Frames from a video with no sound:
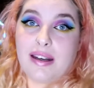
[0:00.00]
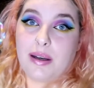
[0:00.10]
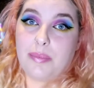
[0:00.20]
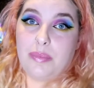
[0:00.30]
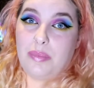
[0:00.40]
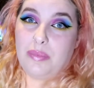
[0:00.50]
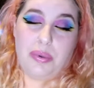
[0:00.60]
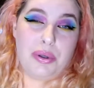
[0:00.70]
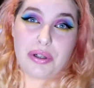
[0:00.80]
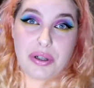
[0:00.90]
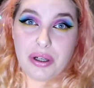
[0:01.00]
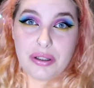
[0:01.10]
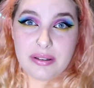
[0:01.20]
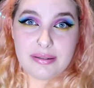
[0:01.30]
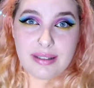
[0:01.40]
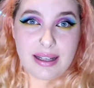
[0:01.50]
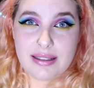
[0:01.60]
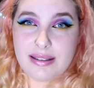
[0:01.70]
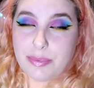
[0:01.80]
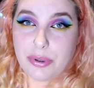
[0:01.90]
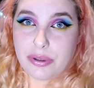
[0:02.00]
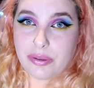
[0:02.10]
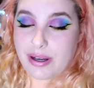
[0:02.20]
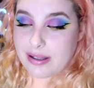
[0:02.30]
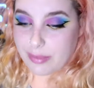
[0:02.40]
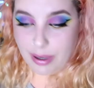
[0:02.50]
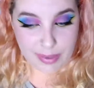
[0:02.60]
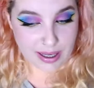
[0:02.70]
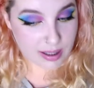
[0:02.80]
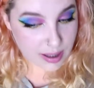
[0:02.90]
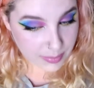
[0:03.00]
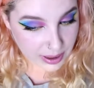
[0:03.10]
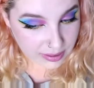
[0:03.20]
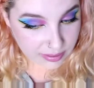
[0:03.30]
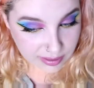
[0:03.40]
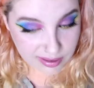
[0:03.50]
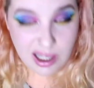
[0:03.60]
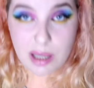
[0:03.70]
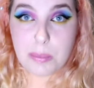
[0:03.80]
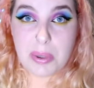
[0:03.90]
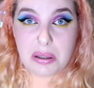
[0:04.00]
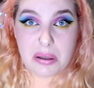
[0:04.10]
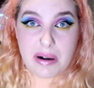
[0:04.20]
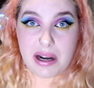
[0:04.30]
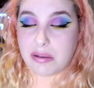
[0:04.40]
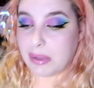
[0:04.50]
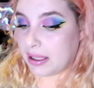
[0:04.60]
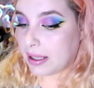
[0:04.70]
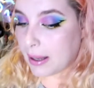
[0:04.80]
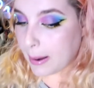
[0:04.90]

that I've put it on, like to put on the rest of my makeup and kind of bugger around a bit,